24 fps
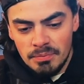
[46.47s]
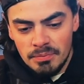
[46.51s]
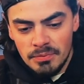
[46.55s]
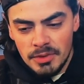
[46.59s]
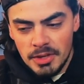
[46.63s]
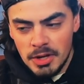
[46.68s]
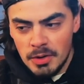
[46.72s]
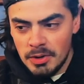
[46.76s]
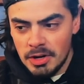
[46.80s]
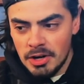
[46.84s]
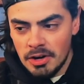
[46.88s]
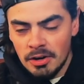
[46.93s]

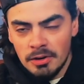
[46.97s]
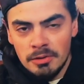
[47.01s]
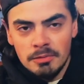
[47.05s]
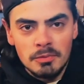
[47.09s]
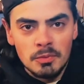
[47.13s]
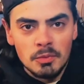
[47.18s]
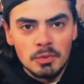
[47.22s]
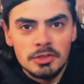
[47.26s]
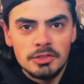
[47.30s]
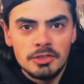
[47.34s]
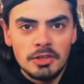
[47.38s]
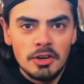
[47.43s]
here we are.
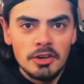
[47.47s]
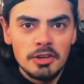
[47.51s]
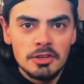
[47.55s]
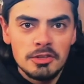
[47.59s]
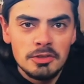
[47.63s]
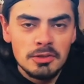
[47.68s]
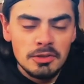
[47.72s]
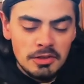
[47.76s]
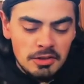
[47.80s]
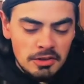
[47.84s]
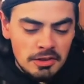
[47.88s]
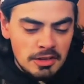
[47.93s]
We're starting to
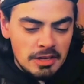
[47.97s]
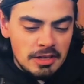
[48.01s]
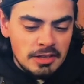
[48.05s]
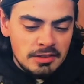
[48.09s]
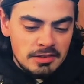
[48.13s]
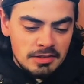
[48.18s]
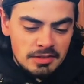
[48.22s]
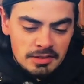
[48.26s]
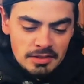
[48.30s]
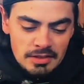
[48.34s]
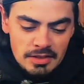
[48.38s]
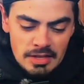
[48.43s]
do the
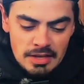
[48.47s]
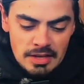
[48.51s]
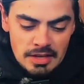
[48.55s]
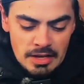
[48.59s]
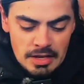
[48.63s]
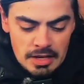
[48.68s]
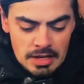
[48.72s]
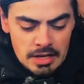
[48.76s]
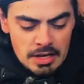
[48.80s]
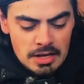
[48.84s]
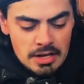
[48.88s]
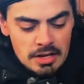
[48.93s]
things.
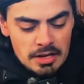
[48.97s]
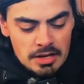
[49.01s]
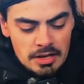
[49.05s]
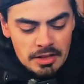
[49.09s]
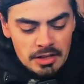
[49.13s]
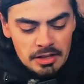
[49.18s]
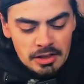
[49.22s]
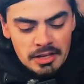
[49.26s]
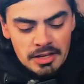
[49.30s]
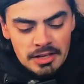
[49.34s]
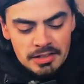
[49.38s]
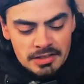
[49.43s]

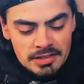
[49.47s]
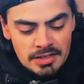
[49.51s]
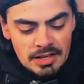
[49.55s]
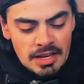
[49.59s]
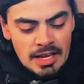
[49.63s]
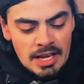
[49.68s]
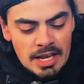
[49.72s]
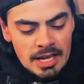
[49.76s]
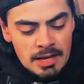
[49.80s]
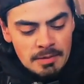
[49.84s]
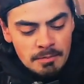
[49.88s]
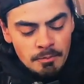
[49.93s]
On the list
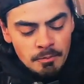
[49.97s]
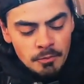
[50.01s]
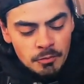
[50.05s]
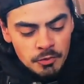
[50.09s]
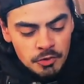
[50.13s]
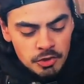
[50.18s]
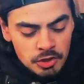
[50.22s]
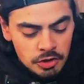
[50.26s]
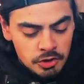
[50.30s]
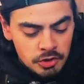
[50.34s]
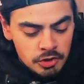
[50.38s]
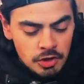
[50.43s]
today,
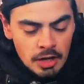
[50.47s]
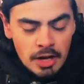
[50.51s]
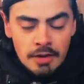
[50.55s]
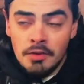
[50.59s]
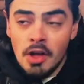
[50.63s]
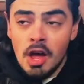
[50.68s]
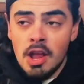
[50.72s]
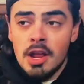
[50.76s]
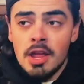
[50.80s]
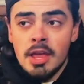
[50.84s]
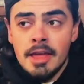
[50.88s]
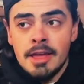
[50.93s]
I've
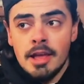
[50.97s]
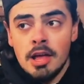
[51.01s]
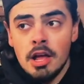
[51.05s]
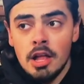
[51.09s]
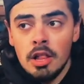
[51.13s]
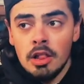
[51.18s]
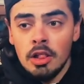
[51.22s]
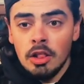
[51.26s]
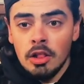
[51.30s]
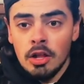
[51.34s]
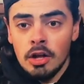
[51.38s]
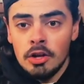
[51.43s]
got
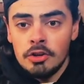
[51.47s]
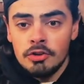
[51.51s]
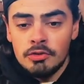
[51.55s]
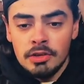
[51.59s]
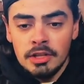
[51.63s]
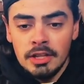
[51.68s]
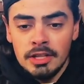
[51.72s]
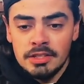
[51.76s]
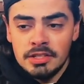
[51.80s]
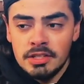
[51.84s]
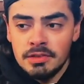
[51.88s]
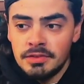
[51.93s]
a
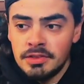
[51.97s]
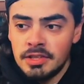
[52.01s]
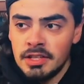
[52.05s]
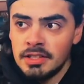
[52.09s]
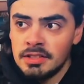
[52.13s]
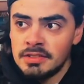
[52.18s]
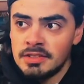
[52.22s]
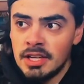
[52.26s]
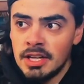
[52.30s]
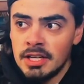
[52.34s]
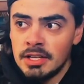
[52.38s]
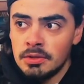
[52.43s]
laundry list of
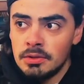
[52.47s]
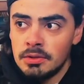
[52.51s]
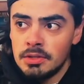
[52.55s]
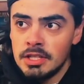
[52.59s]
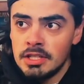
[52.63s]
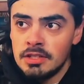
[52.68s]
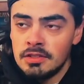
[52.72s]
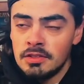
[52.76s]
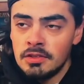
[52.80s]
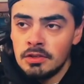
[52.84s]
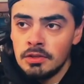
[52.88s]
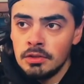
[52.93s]
things that I do
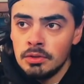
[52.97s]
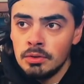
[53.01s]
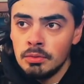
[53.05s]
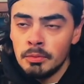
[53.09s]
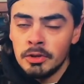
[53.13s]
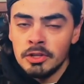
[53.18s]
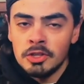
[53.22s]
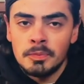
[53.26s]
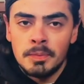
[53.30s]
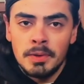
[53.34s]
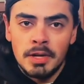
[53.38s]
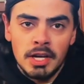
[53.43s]
need to do,
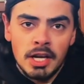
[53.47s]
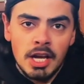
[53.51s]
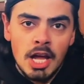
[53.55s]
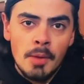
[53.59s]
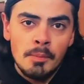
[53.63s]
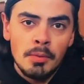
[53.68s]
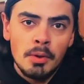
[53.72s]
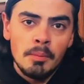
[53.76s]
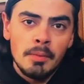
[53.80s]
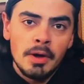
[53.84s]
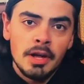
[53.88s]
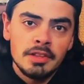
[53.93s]
but it's been a
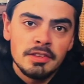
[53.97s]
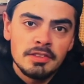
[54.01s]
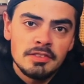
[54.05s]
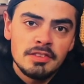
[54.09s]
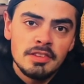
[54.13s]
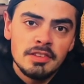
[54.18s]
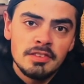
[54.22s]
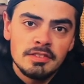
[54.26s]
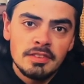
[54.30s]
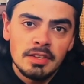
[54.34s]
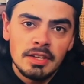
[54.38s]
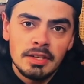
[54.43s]
couple months
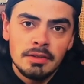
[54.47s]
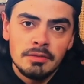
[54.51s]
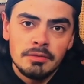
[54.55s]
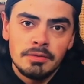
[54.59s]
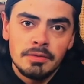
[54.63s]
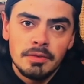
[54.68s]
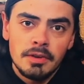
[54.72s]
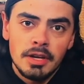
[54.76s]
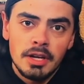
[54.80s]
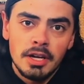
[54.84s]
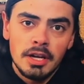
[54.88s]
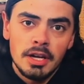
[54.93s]
since
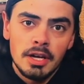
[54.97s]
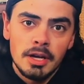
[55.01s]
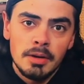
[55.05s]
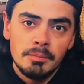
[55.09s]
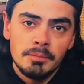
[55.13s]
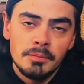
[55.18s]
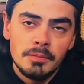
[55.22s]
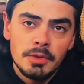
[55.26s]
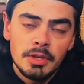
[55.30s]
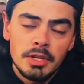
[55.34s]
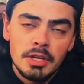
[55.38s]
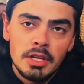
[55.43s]
I've
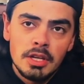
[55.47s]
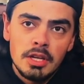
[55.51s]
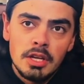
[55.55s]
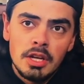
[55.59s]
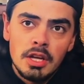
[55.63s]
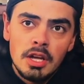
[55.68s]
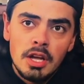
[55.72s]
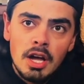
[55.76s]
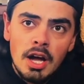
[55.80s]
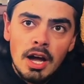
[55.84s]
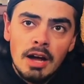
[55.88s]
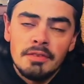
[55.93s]

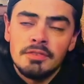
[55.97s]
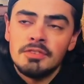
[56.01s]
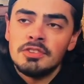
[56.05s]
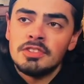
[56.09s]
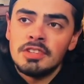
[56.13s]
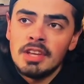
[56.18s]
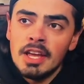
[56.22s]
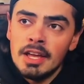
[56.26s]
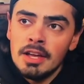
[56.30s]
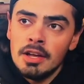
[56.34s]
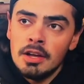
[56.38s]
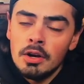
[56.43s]

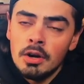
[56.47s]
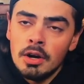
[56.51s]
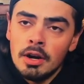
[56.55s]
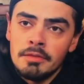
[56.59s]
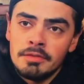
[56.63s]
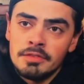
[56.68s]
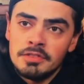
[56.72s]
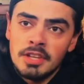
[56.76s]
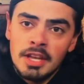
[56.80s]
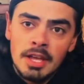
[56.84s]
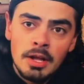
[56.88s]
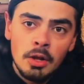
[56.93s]

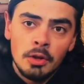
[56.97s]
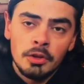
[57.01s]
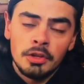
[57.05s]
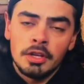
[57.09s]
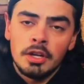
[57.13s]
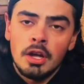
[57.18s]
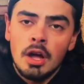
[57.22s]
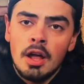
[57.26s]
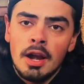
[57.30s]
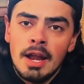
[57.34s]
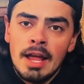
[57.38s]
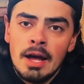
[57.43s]
sailed
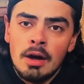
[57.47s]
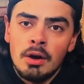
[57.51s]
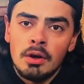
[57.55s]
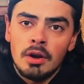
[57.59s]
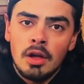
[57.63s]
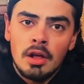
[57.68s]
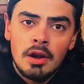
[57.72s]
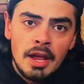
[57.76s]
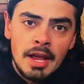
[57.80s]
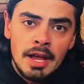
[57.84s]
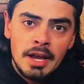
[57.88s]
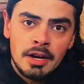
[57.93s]
and gone out
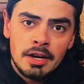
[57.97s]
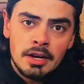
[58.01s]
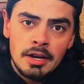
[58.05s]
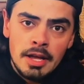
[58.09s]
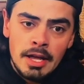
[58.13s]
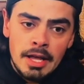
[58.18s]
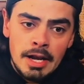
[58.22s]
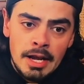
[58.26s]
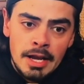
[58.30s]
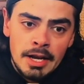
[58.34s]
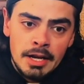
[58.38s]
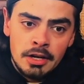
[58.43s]
on
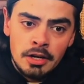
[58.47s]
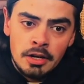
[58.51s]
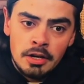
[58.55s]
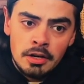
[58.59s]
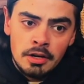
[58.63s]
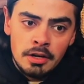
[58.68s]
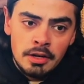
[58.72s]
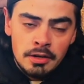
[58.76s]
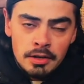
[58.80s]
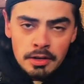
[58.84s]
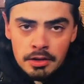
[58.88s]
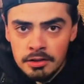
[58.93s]
at
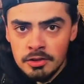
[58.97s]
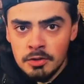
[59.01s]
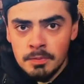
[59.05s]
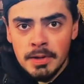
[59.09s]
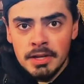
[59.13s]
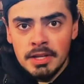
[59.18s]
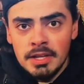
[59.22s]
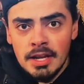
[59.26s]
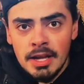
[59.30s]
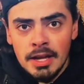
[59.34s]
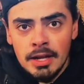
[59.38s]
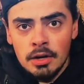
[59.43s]
anchor and
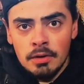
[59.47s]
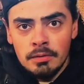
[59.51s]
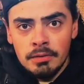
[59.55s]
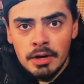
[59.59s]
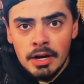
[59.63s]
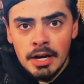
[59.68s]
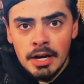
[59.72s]
spent a night over